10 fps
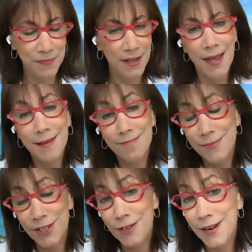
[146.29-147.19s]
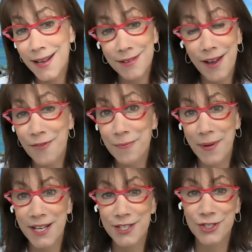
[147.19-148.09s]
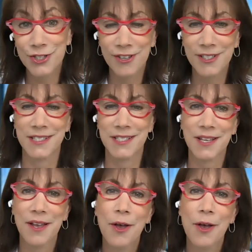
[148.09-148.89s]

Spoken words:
and they're not covered by insurance.